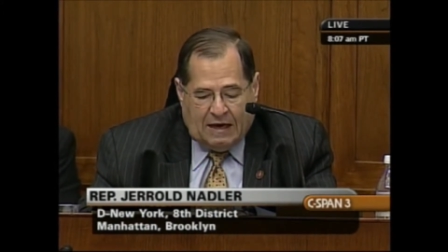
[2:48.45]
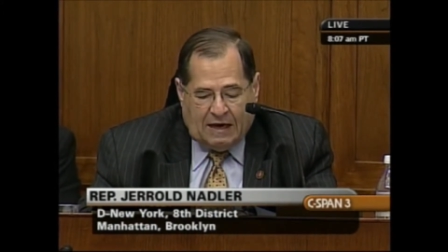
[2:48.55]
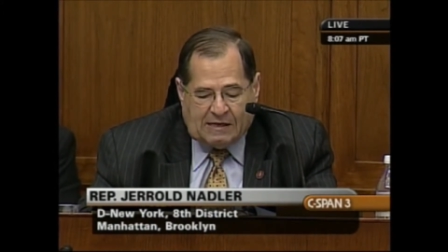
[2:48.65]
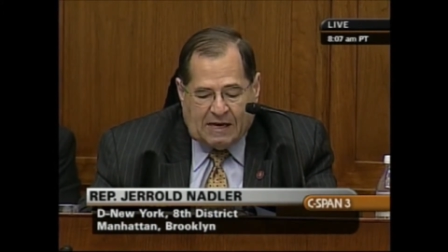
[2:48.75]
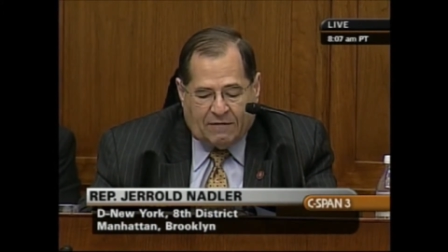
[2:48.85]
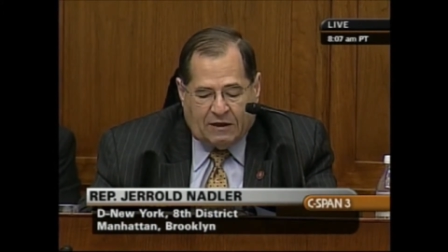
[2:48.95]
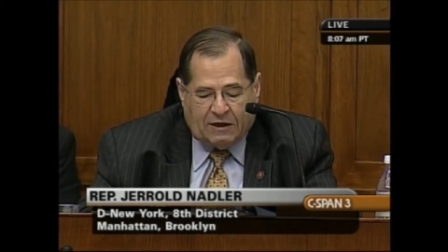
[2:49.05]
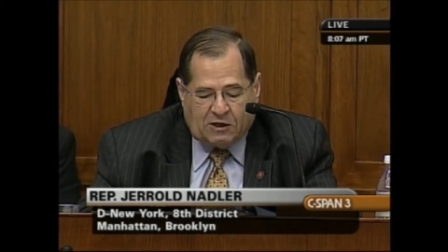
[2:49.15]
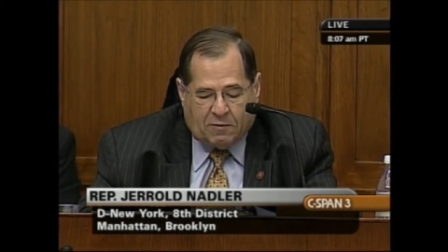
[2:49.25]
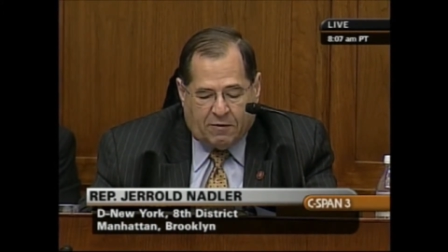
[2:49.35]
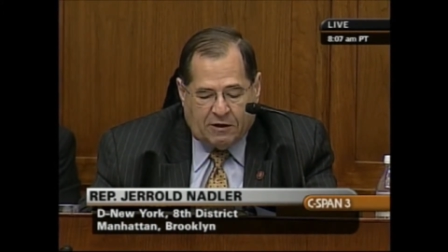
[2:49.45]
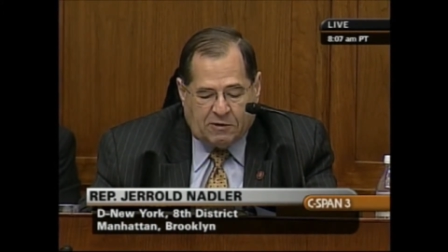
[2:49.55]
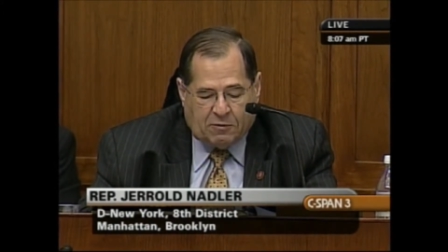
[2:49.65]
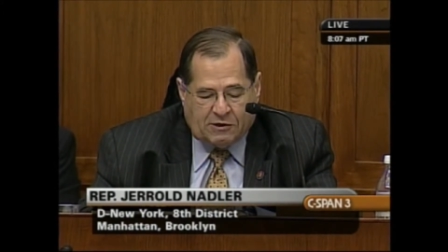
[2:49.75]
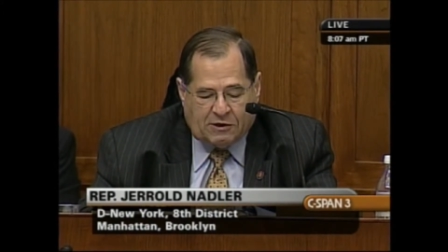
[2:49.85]
as having the experienced
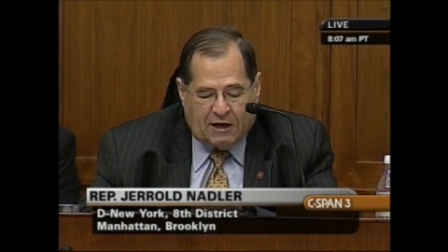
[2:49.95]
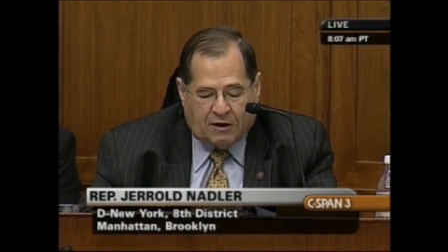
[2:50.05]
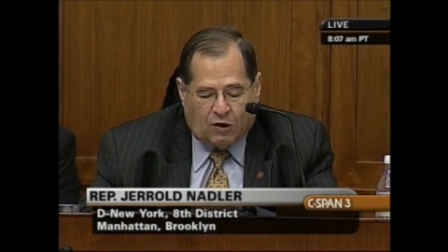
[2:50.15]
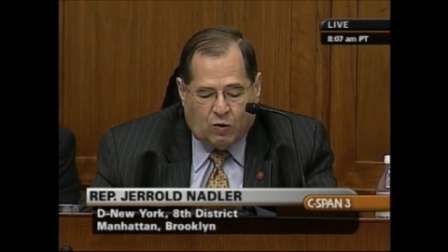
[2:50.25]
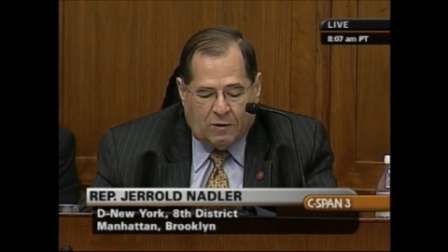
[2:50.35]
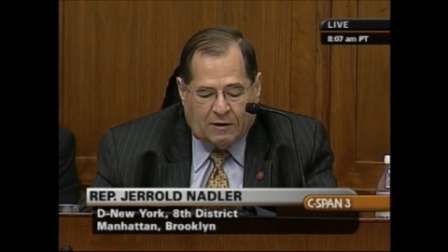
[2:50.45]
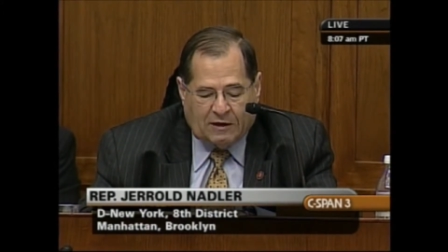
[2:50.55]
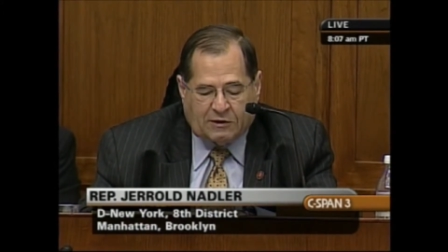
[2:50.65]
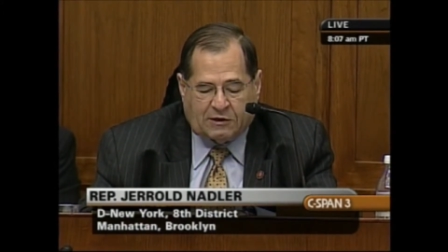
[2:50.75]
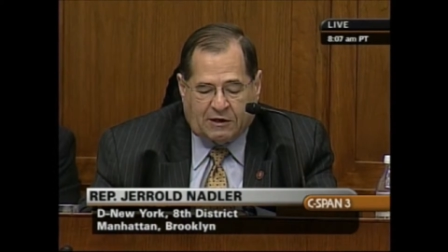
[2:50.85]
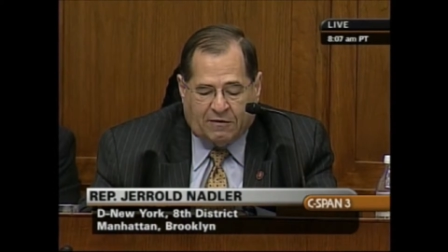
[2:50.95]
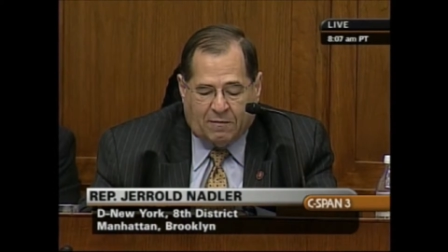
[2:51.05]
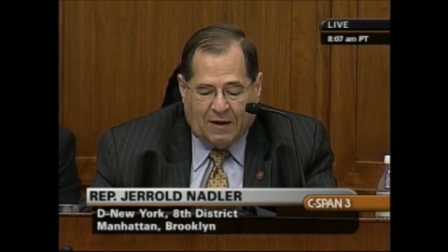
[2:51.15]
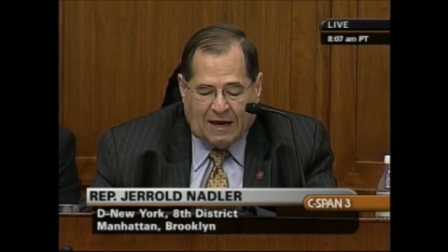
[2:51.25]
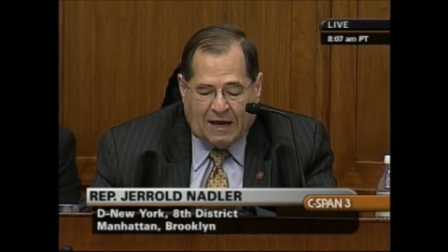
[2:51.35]
personnel and equipment necessary to
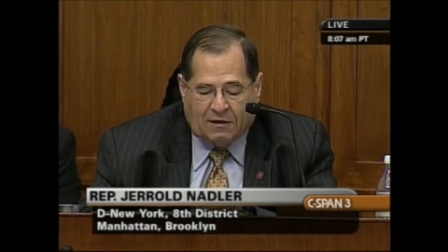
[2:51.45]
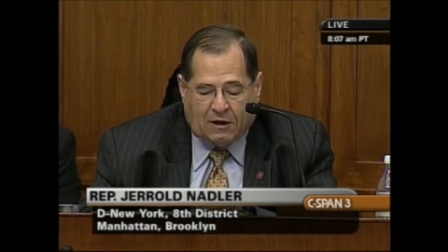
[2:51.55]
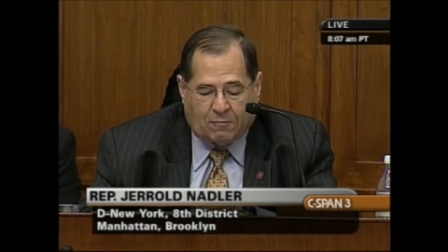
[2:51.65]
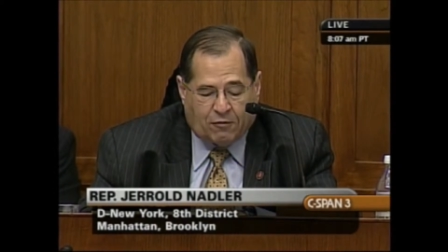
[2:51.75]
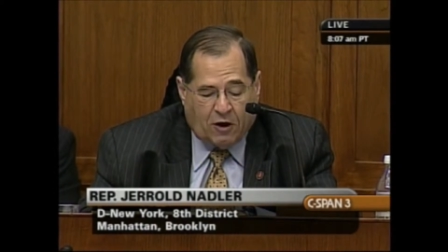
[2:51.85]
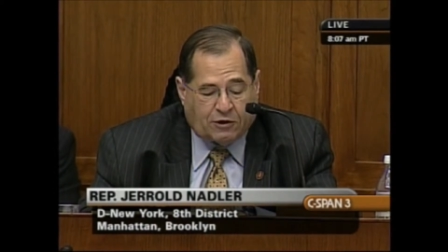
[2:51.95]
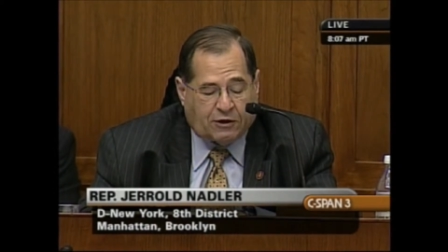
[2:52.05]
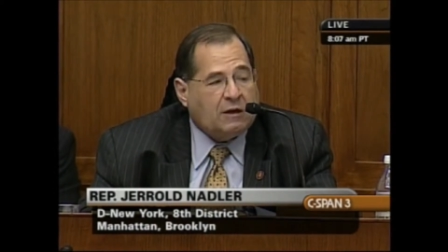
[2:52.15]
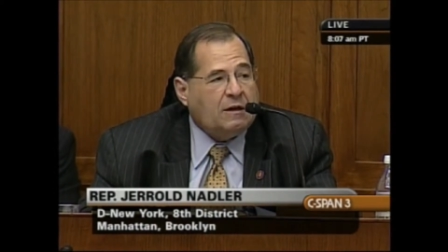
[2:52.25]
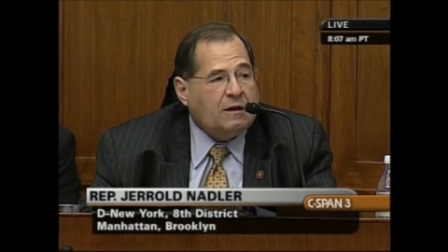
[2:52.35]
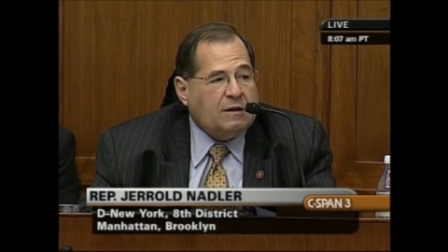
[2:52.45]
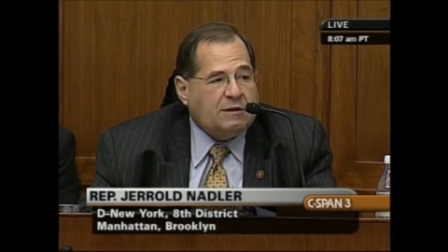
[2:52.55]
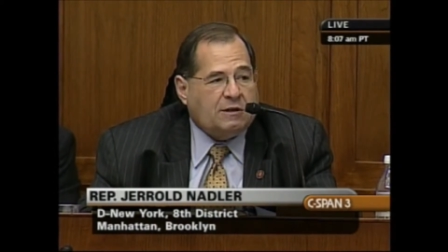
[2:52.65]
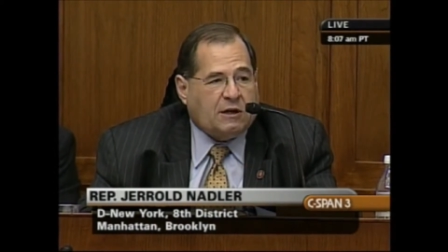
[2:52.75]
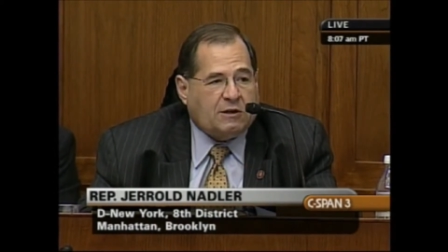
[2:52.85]
make anything approaching
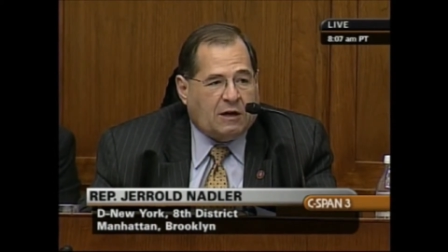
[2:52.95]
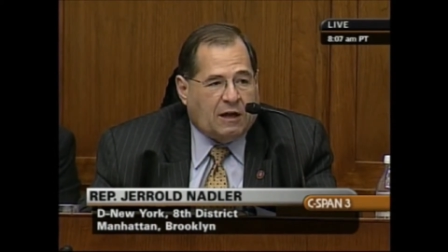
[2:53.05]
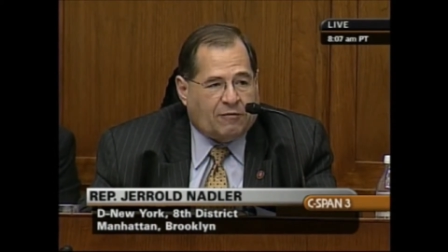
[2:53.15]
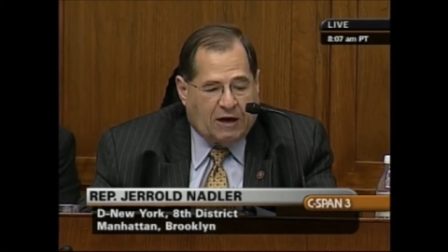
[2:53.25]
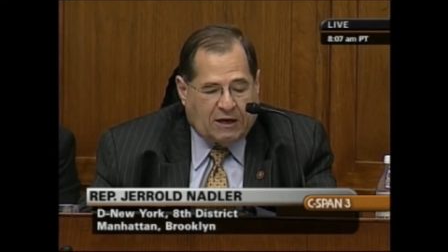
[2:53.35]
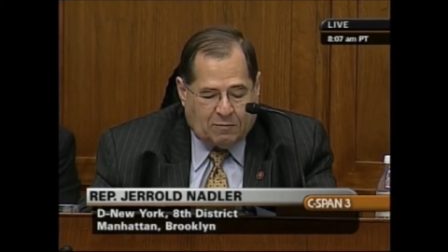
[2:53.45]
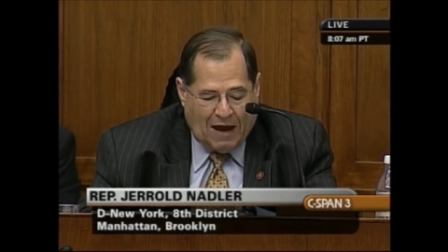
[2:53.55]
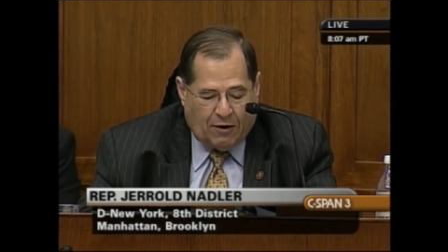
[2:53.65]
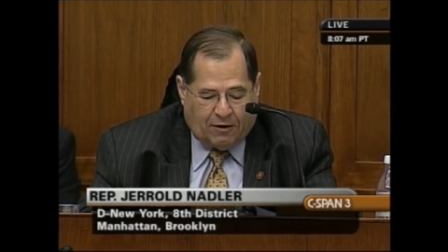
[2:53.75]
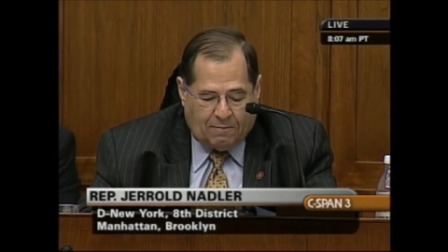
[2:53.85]
such an anthrax powder,